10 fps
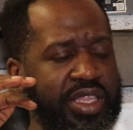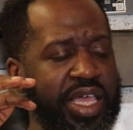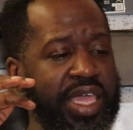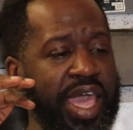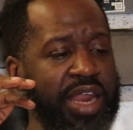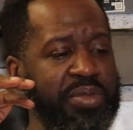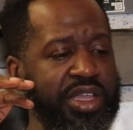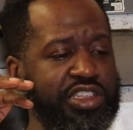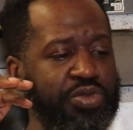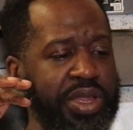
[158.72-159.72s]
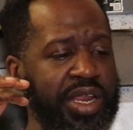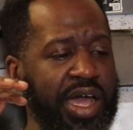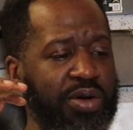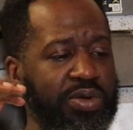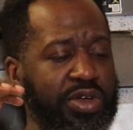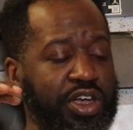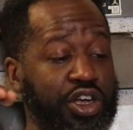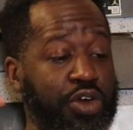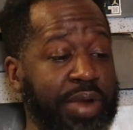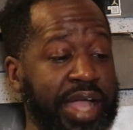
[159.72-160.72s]
the Academy tweeted out,
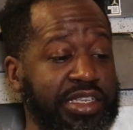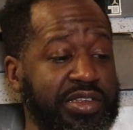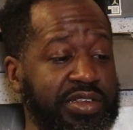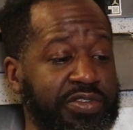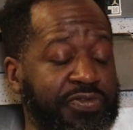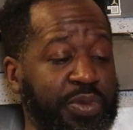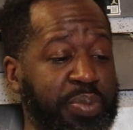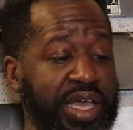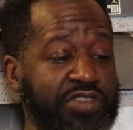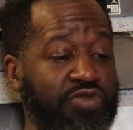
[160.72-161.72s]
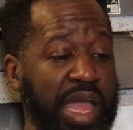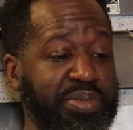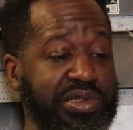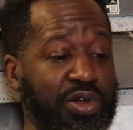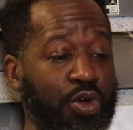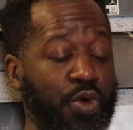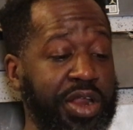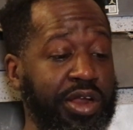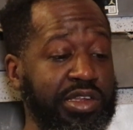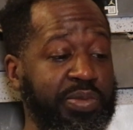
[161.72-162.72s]
congrats for best rap song
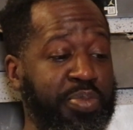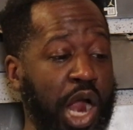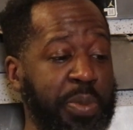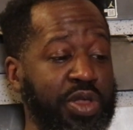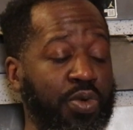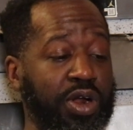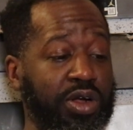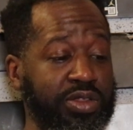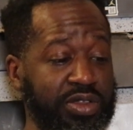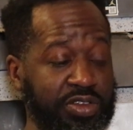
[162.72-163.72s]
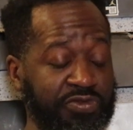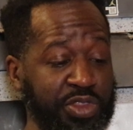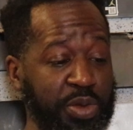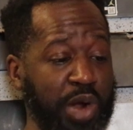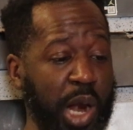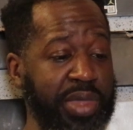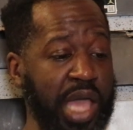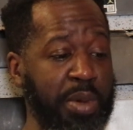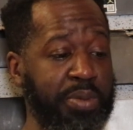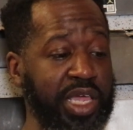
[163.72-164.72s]
winners, Barbie World, from the Barbie
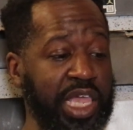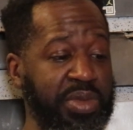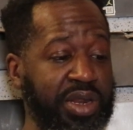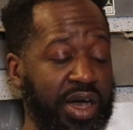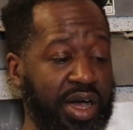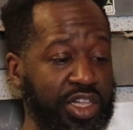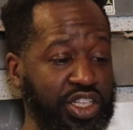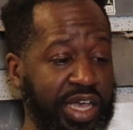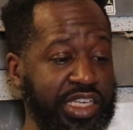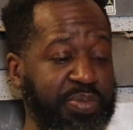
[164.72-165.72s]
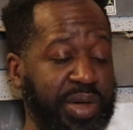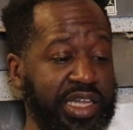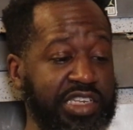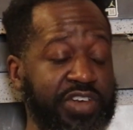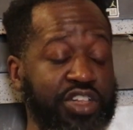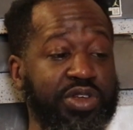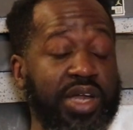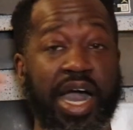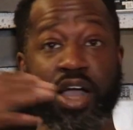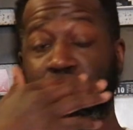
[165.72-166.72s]
album Nicki Minaj, Ice Spice, featuring
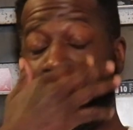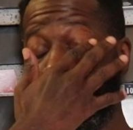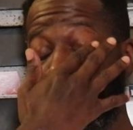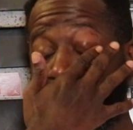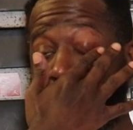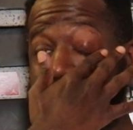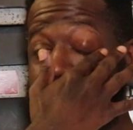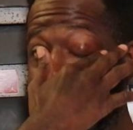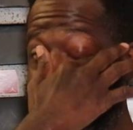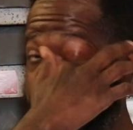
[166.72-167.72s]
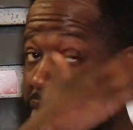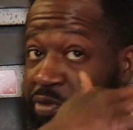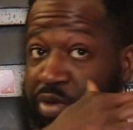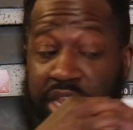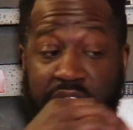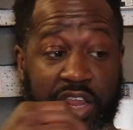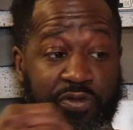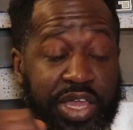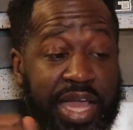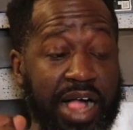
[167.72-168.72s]
Aqua. When re
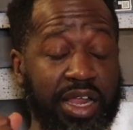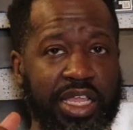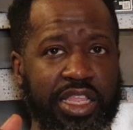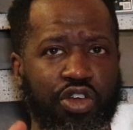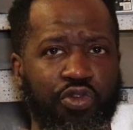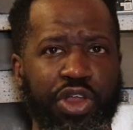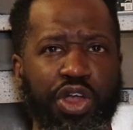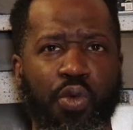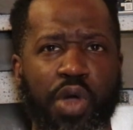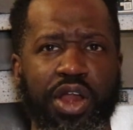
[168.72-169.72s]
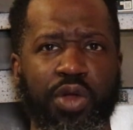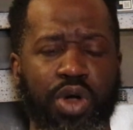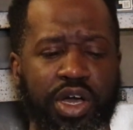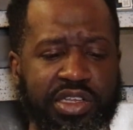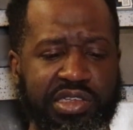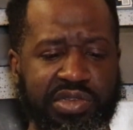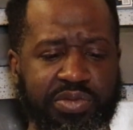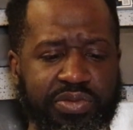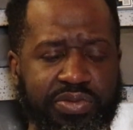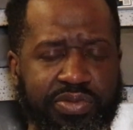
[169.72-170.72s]
in reality, the real winner was